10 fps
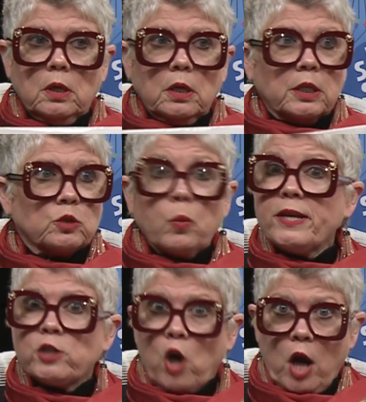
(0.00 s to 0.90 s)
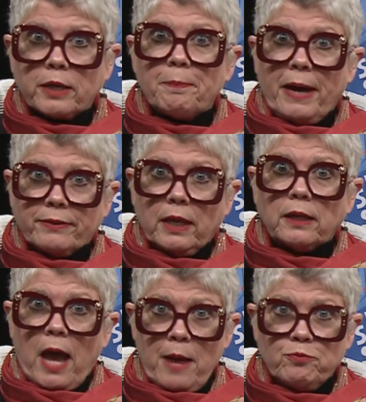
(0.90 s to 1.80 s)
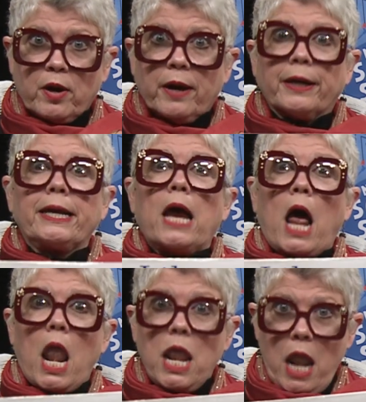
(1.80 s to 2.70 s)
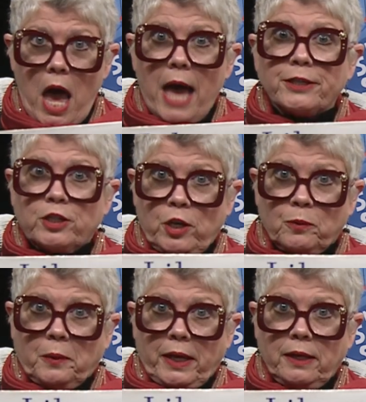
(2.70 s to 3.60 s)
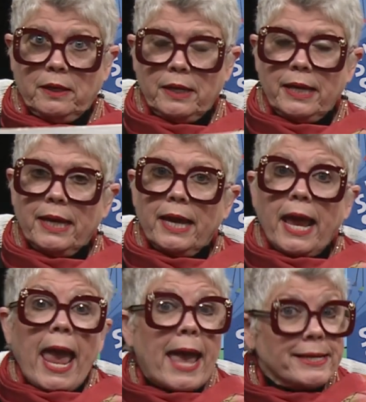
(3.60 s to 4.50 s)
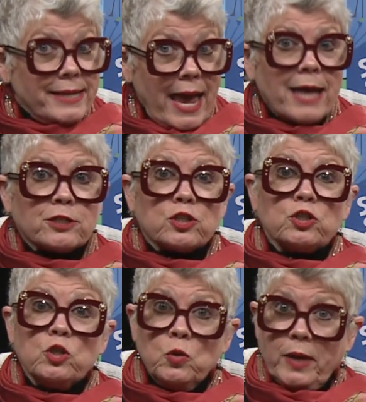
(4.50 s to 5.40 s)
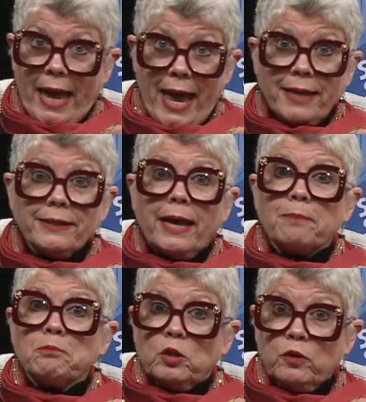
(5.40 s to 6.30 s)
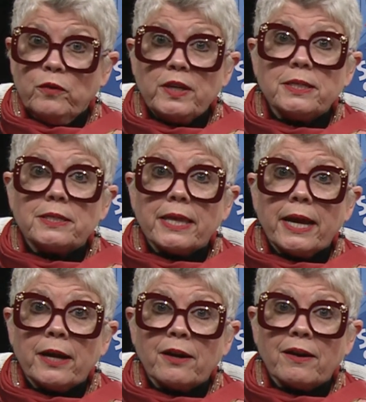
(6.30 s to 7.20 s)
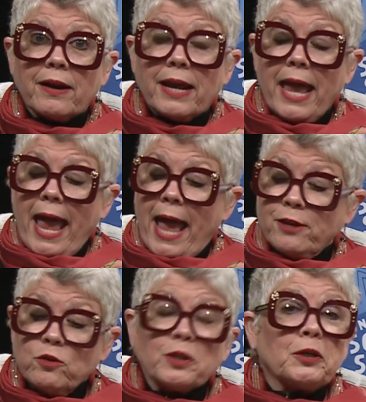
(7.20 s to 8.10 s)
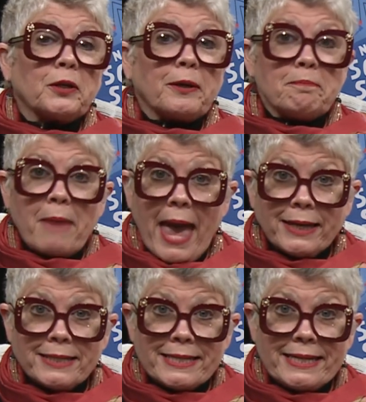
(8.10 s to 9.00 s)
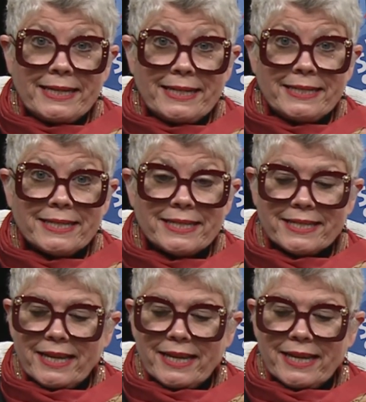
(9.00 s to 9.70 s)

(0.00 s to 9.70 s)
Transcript: because we talk about the library a lot, don't we? And yes, you can get movies there, and you can look at magazines.